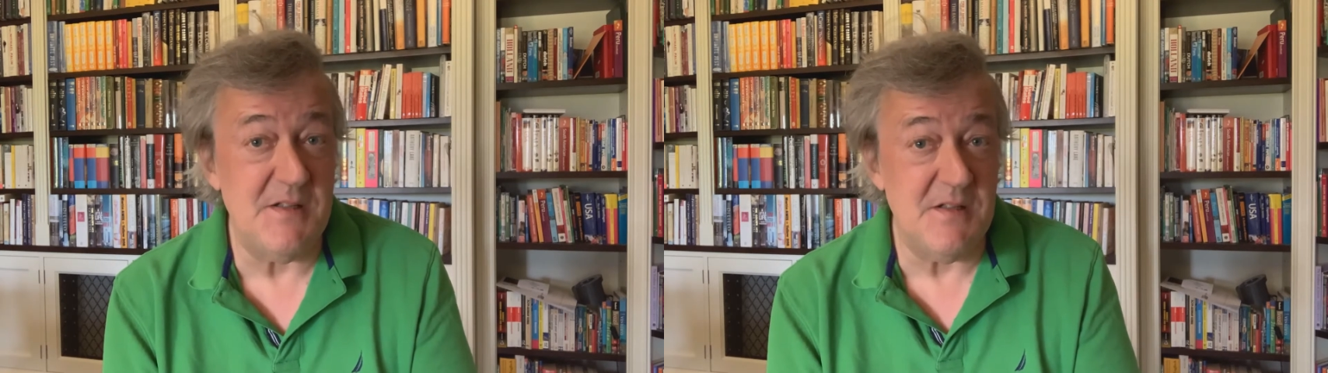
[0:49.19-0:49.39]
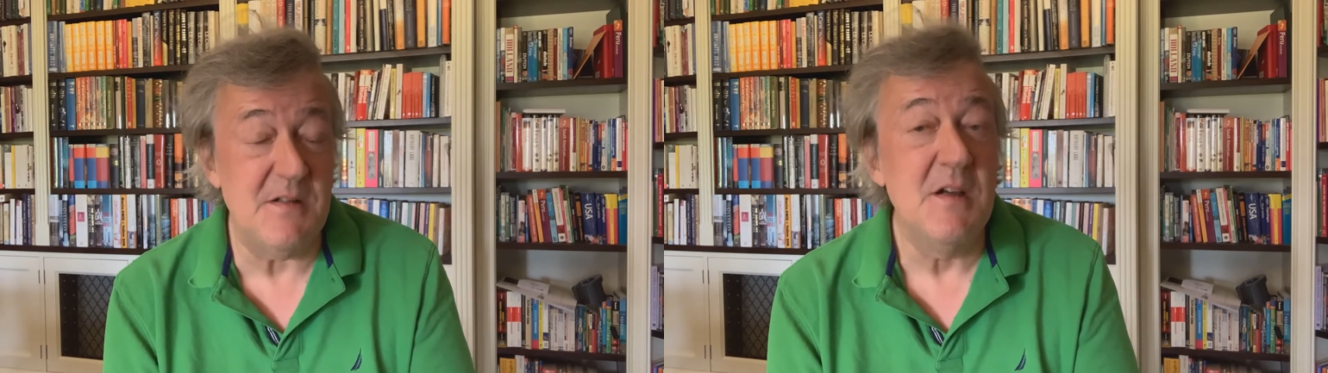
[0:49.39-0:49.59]

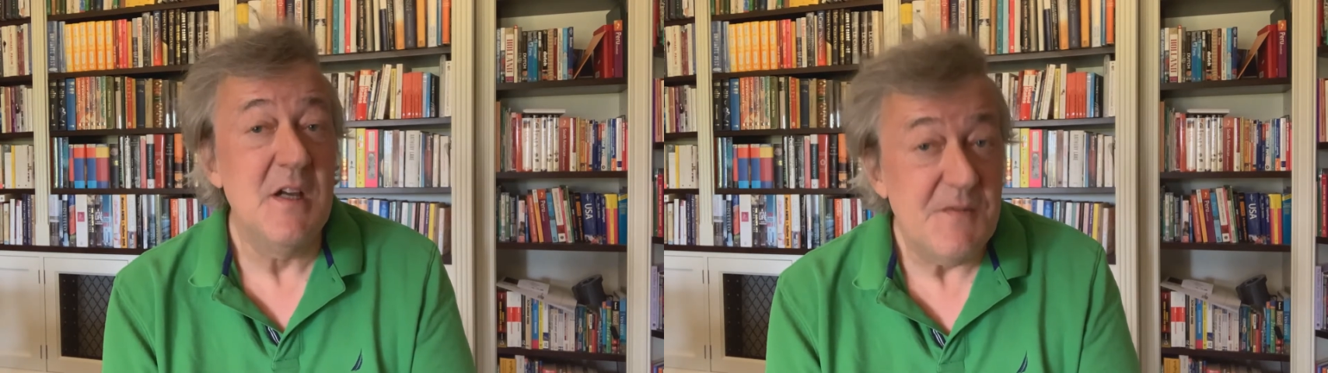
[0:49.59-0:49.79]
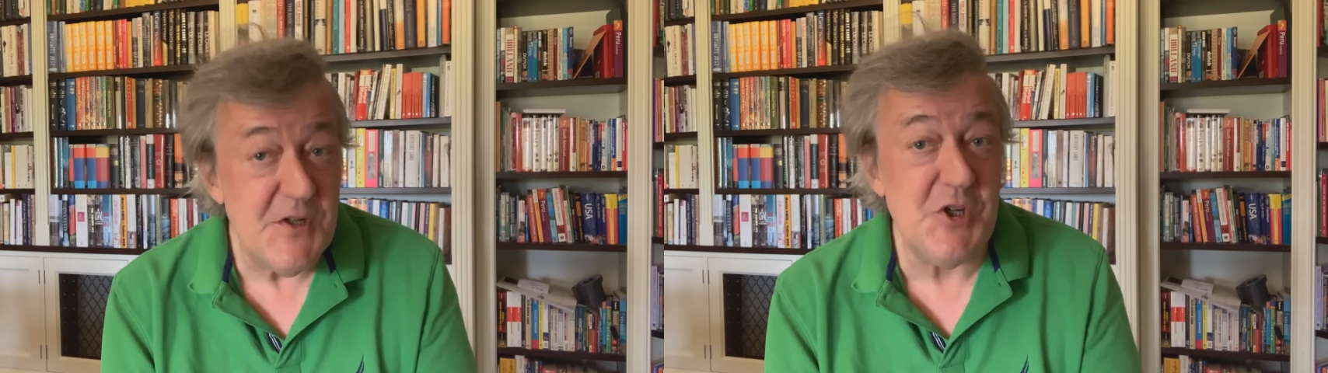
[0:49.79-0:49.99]
and
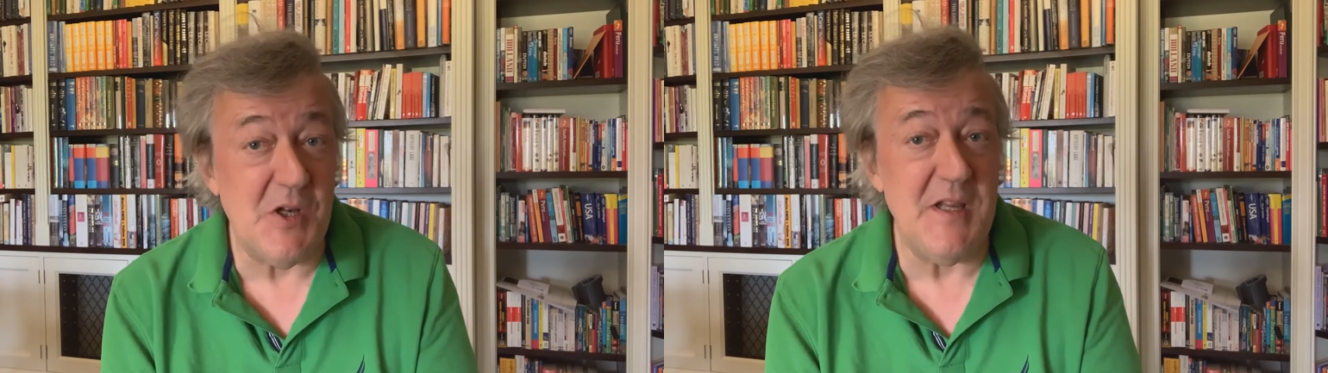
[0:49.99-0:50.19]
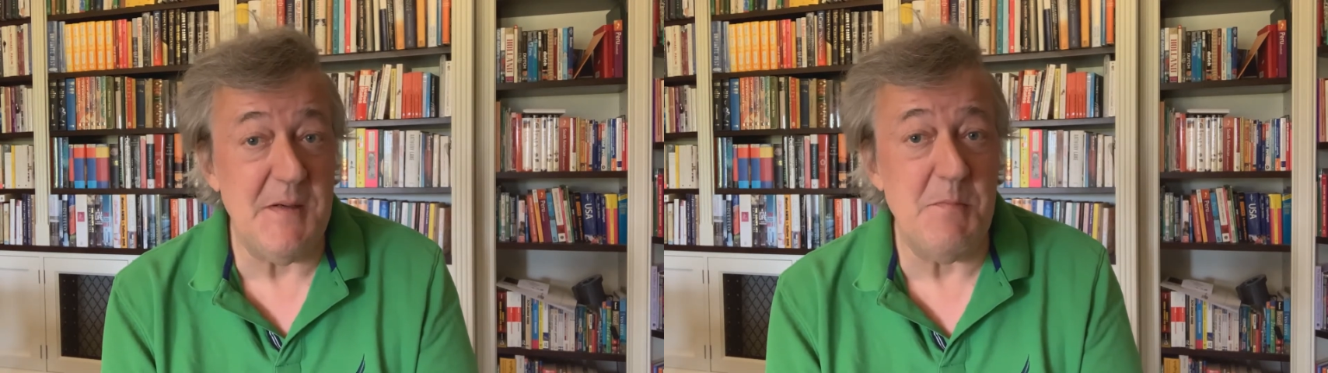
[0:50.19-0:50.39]

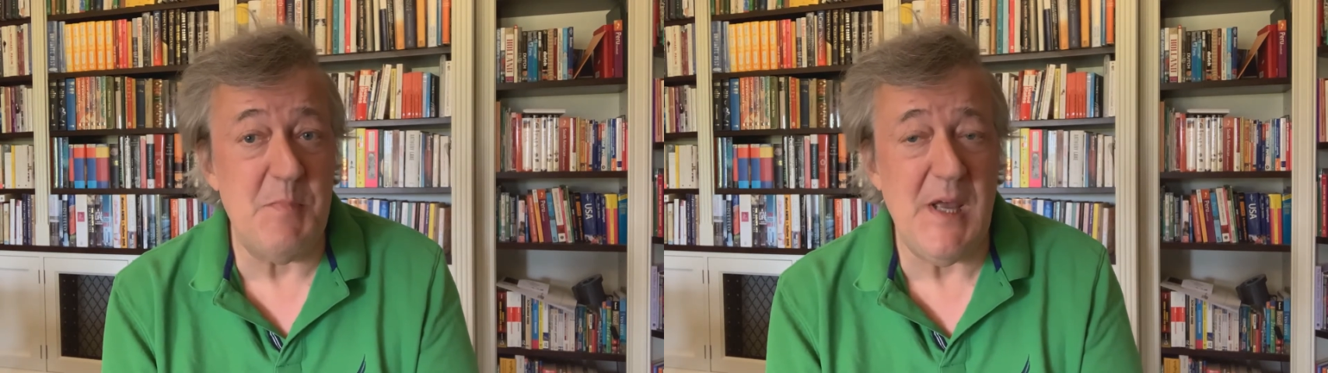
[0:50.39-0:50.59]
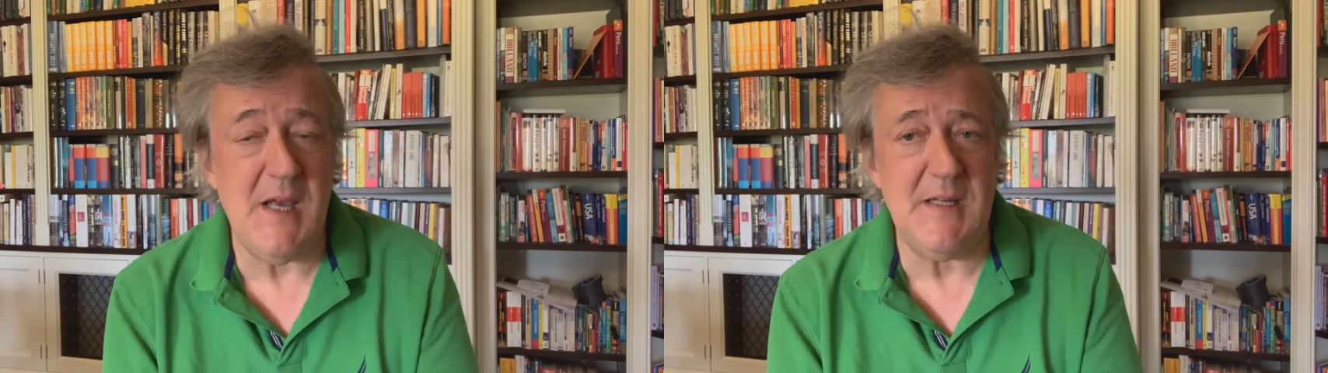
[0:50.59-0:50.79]
visually
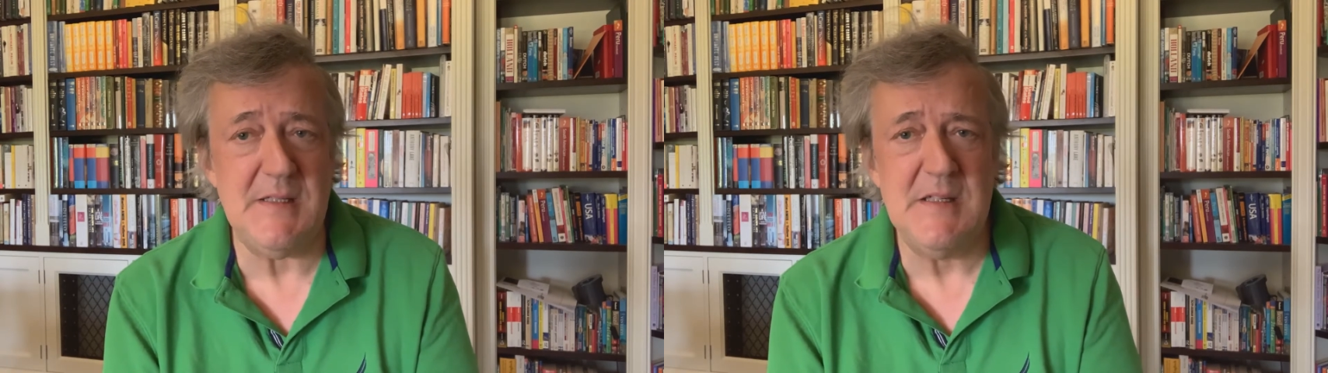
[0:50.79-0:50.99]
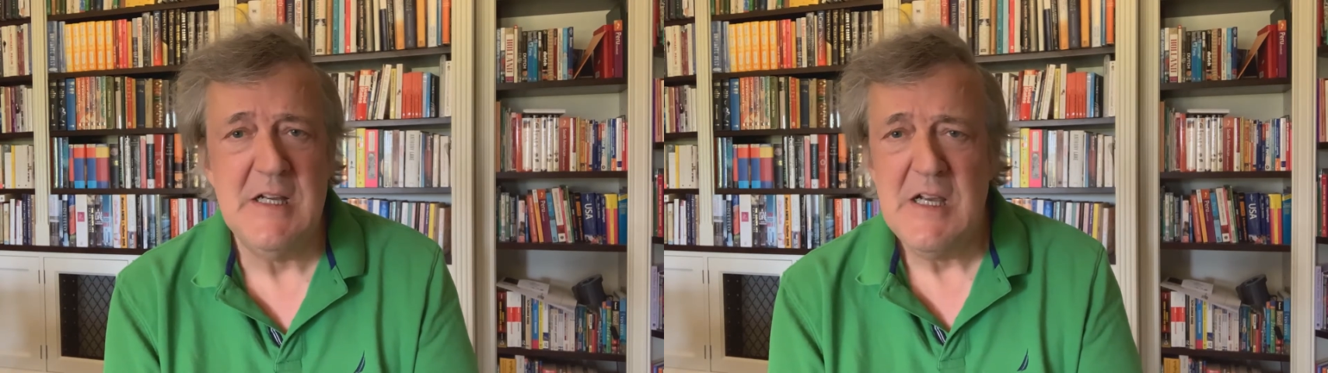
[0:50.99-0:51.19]
impaired.